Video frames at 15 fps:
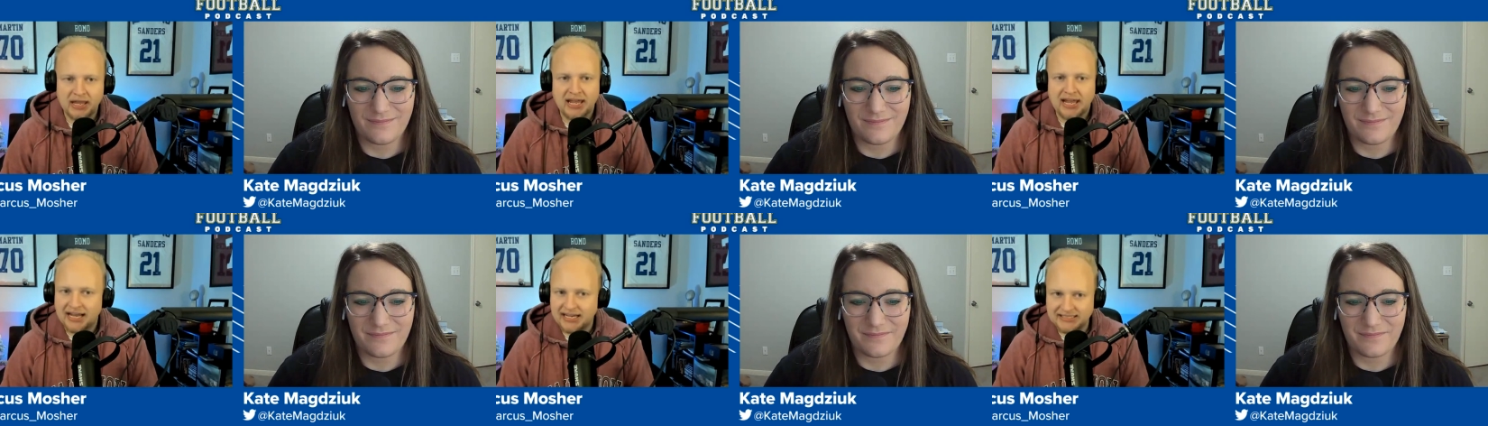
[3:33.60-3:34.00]

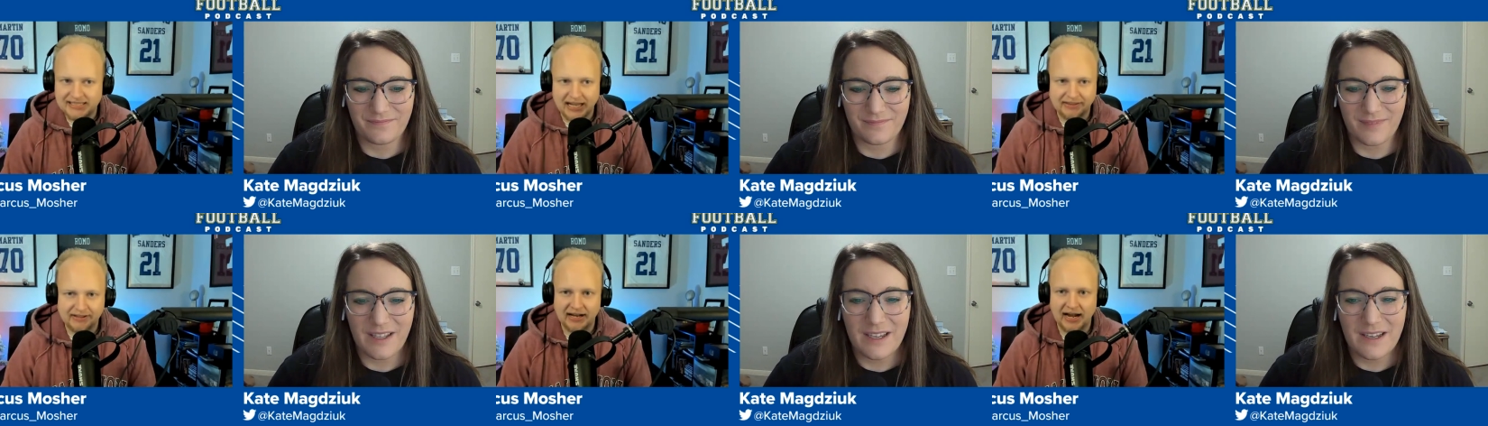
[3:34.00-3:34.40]
Speaker 1: He's
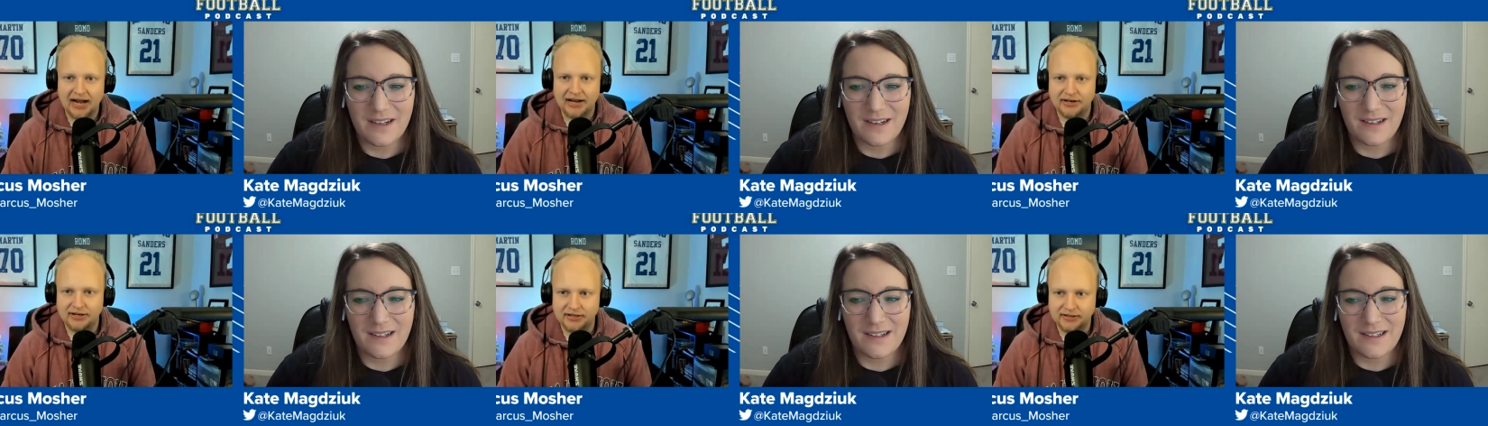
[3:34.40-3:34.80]
not the guy
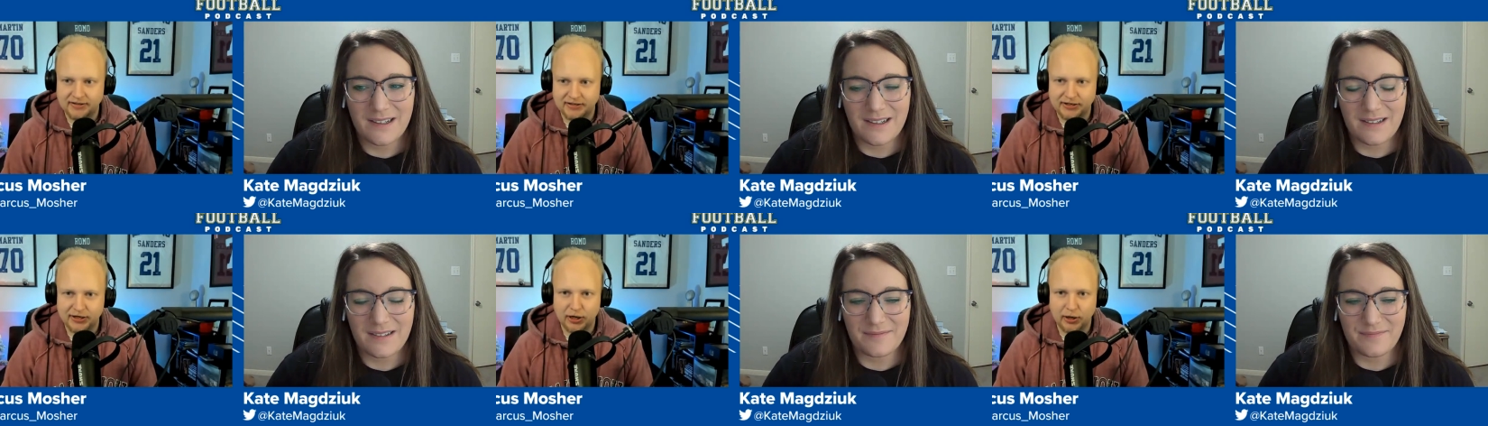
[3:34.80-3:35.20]
to
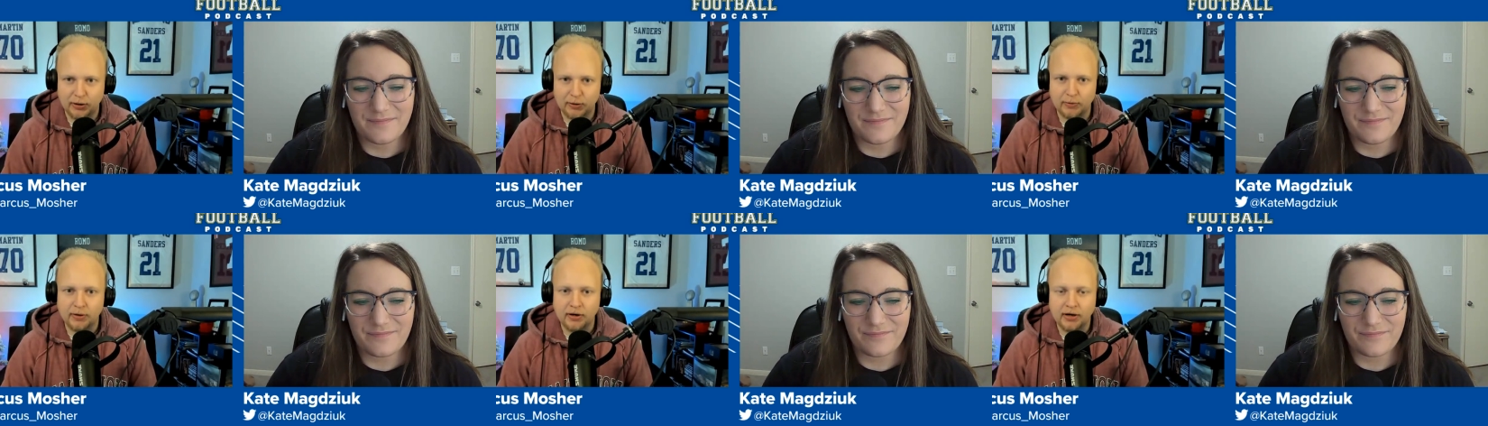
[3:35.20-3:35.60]
to
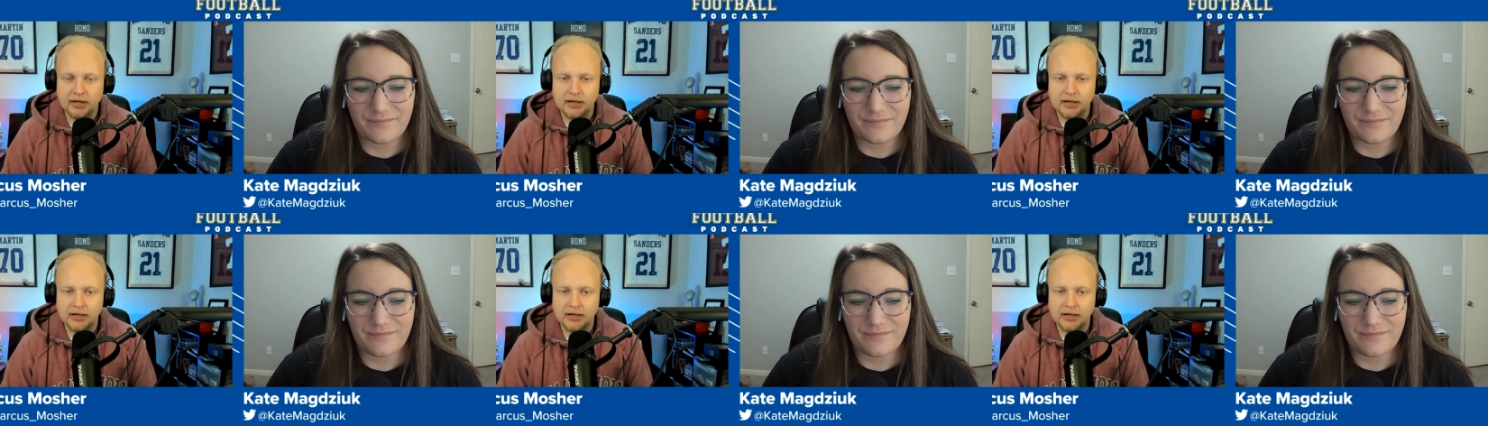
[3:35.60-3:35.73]
go